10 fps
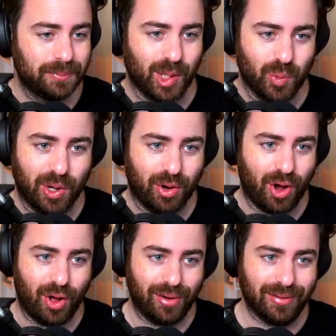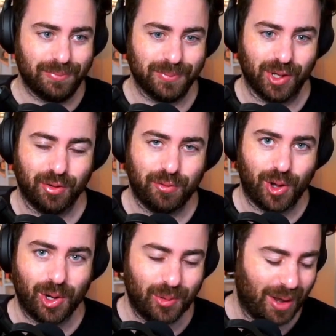and we are all gonna
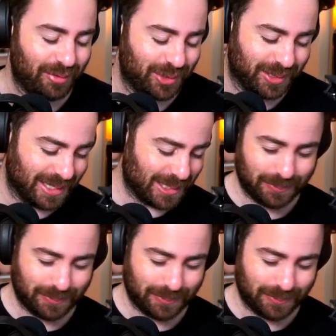follow after this.